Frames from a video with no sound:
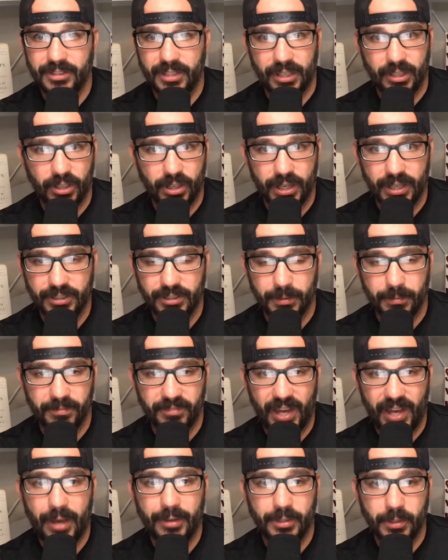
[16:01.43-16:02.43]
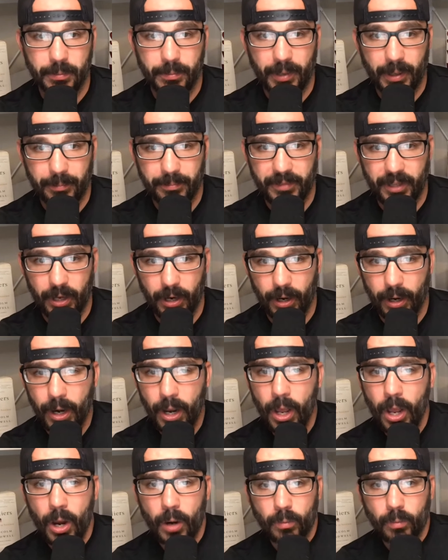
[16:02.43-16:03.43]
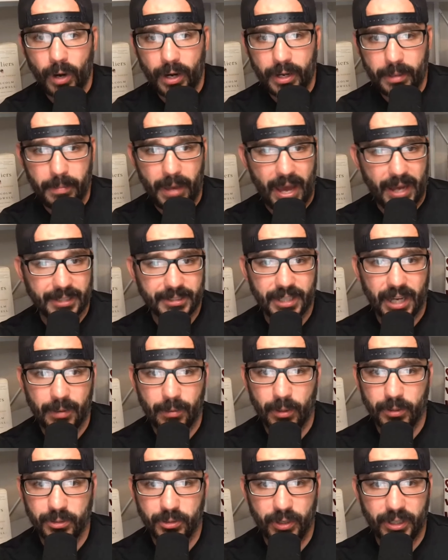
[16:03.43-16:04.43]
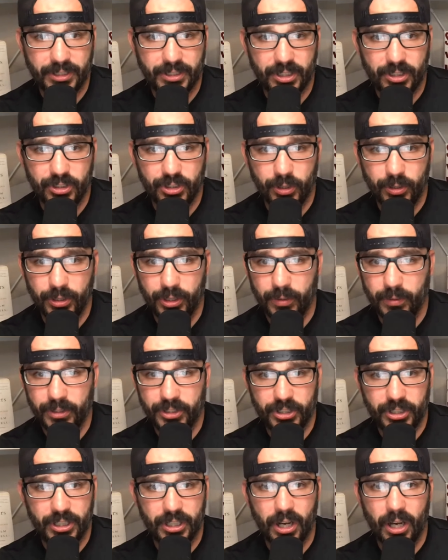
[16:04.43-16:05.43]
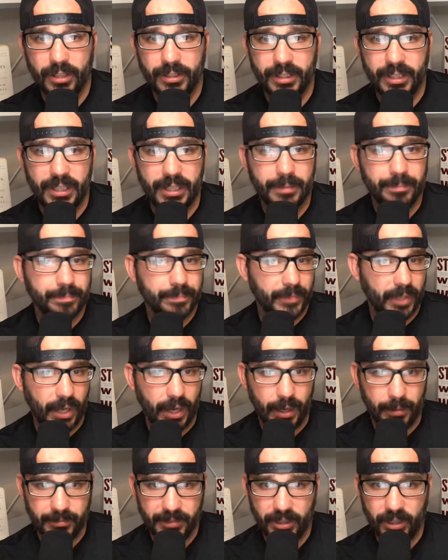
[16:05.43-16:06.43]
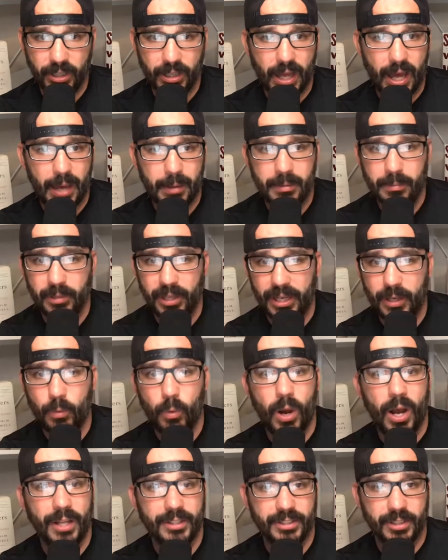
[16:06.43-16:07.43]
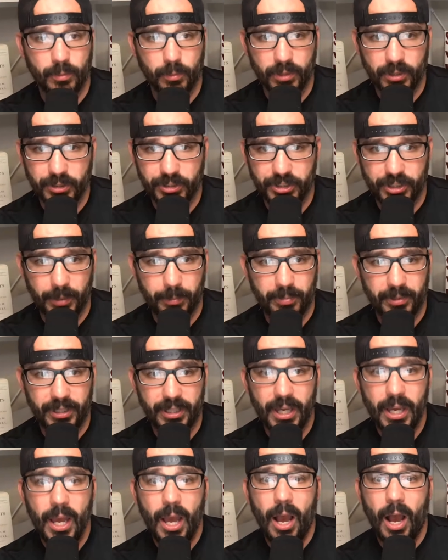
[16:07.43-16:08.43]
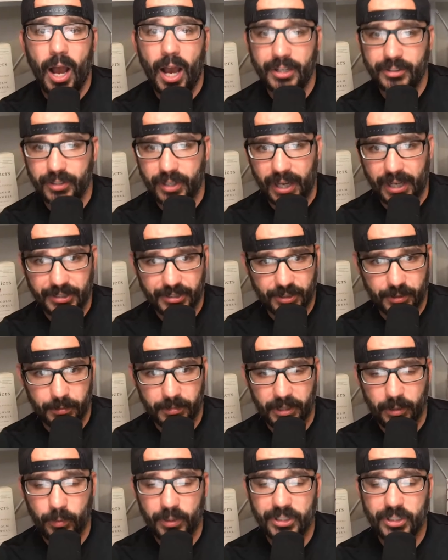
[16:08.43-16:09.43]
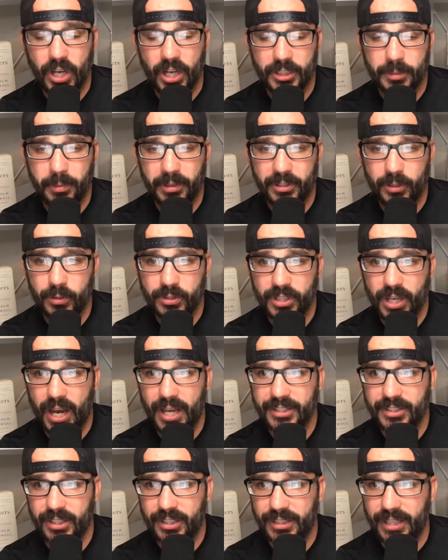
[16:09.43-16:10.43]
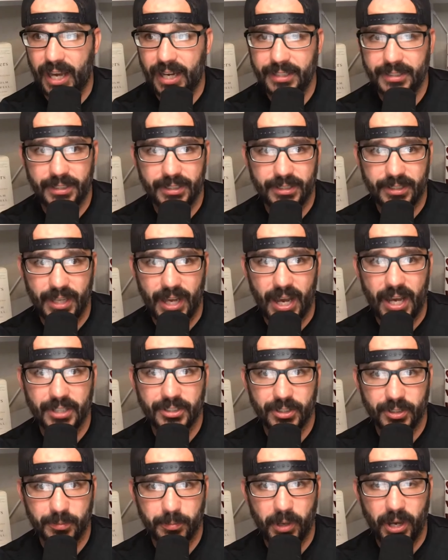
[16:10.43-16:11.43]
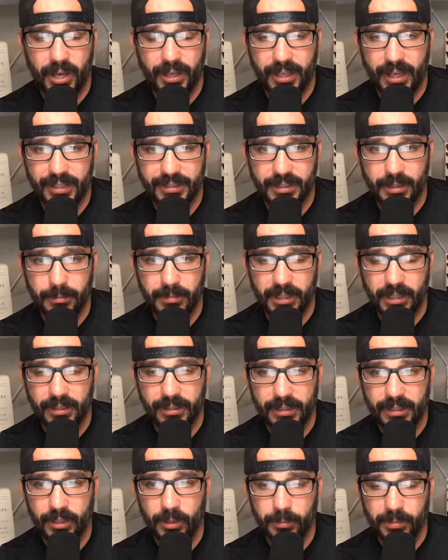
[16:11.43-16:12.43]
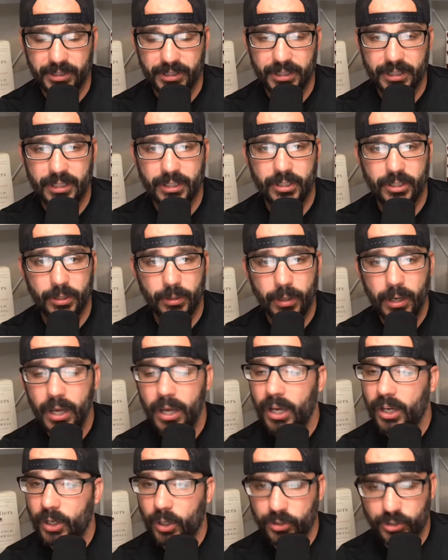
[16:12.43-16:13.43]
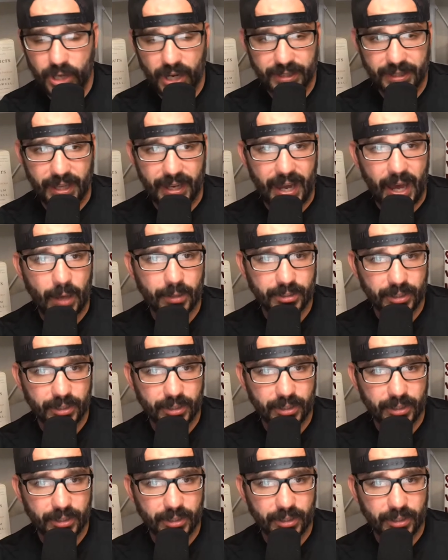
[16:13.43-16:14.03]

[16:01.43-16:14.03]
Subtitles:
They could get some value bump there. Running backs, Tyrone Tracy Jr., Rasheen Ali, Dylan Lobby, Blake Watson, Will Shipley, Audrey Estime. We talked about those guys on the Dynasty Stashes podcast that me and Leo Pasica do. Go check that out.